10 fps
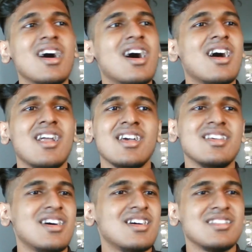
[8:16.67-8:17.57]

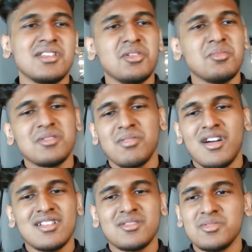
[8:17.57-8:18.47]
Yeah, the human
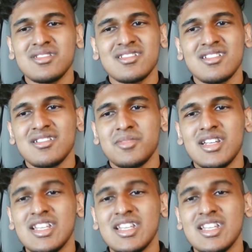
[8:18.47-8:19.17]
plot was, man.